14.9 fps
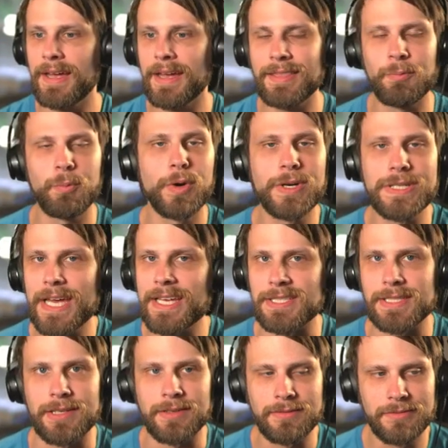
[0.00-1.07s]
We're
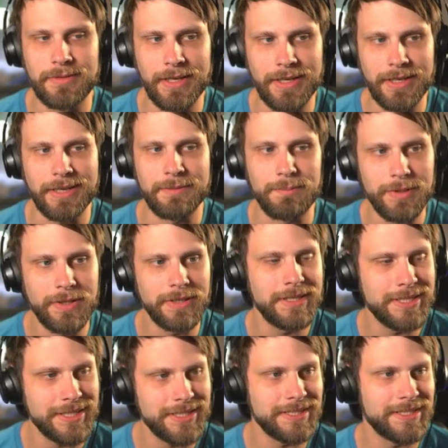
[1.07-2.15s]
testing. Again,
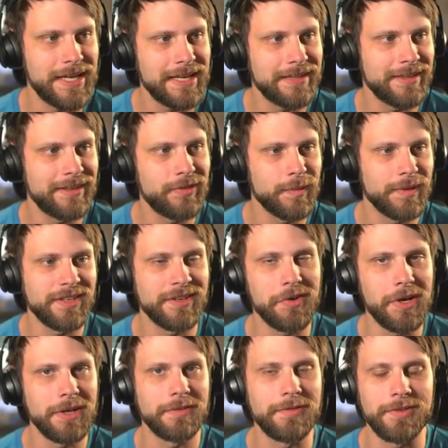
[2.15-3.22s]
please take this with a
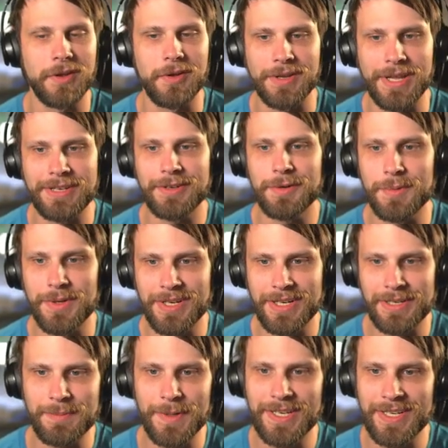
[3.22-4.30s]
grain of salt. I don't want
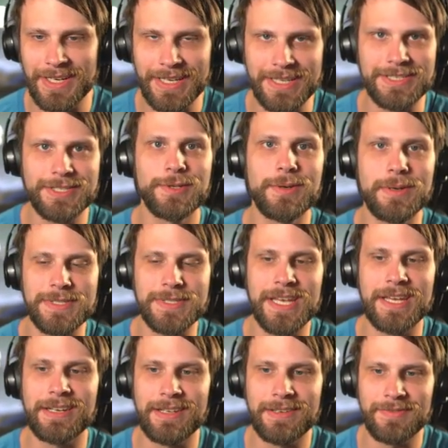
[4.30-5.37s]
anybody to get too
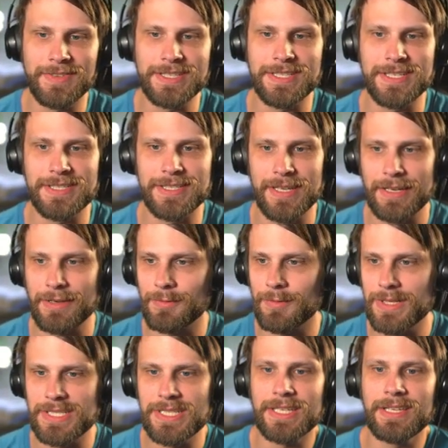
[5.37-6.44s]
upset if this is like
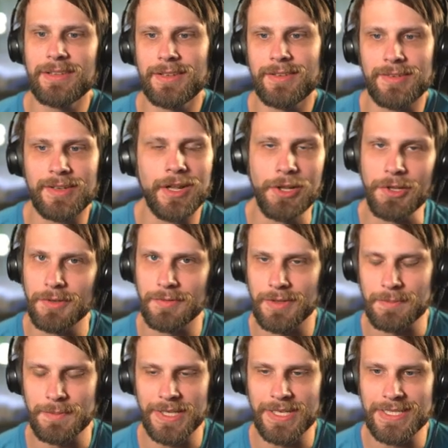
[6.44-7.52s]
ridiculous and all over
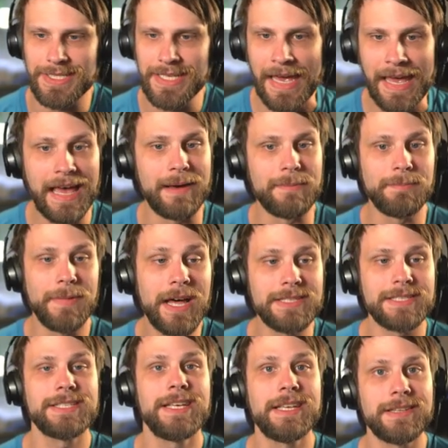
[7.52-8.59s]
the place. I'm
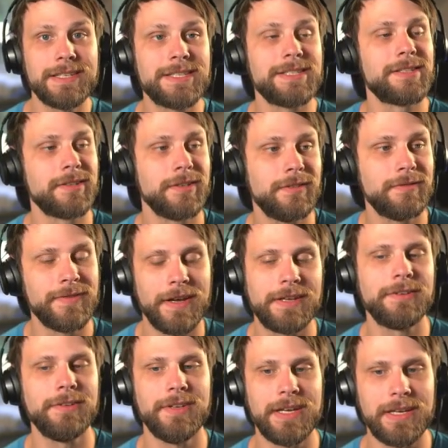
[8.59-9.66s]
not saying this is a good
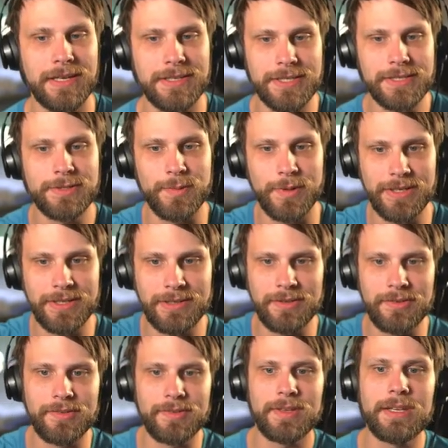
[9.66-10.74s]
final deck. I just wanted to
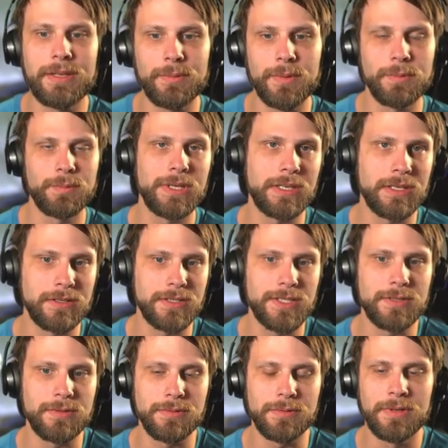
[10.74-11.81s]
see what we could do,